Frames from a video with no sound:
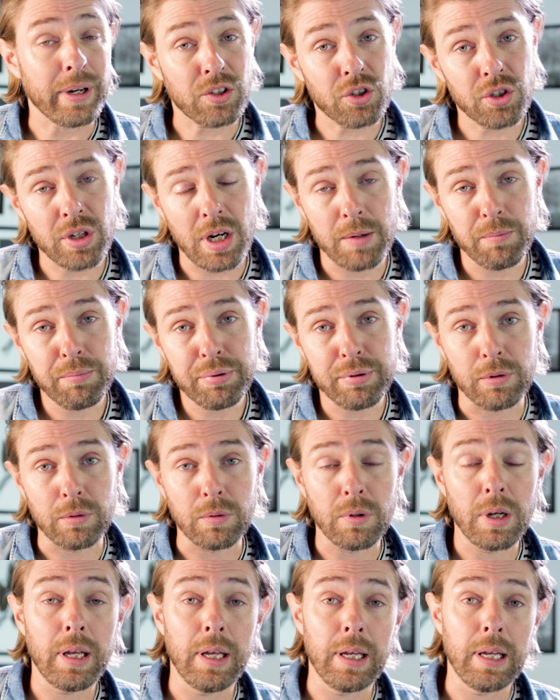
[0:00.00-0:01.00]
example,
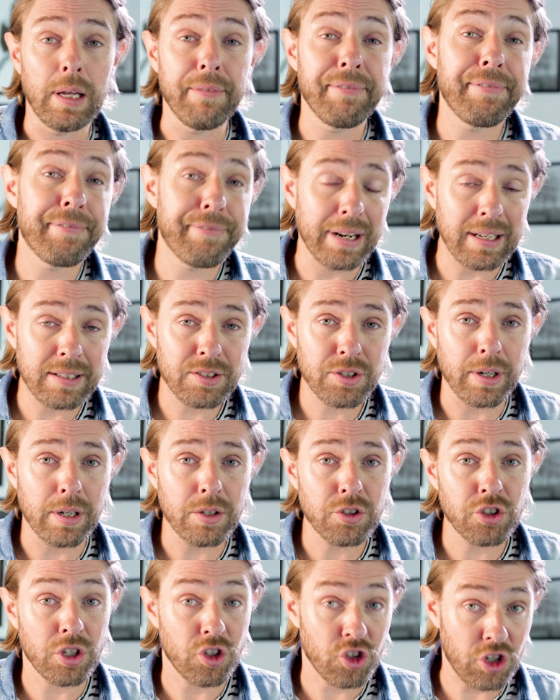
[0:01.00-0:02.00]

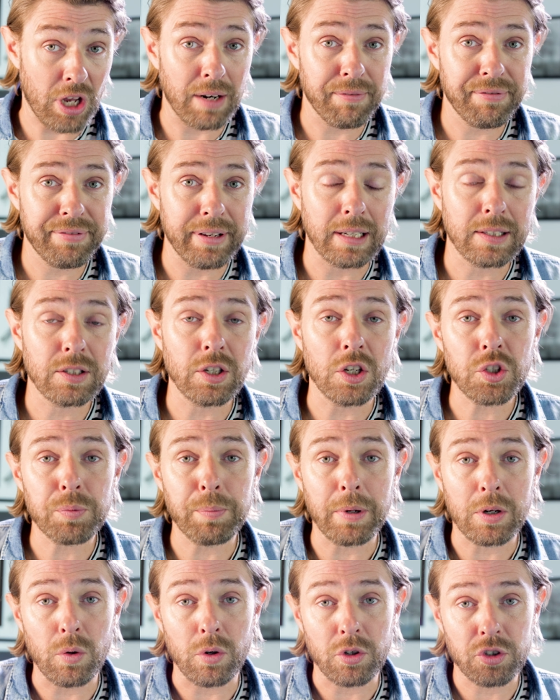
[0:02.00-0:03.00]
filters, gel filters,
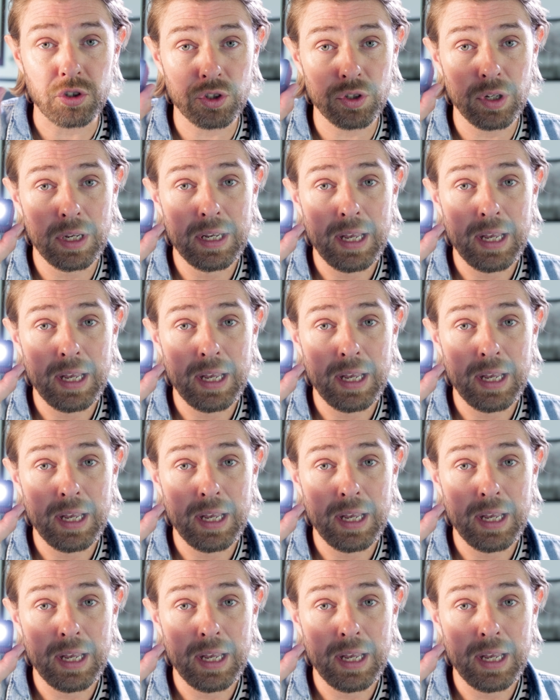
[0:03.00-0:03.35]
because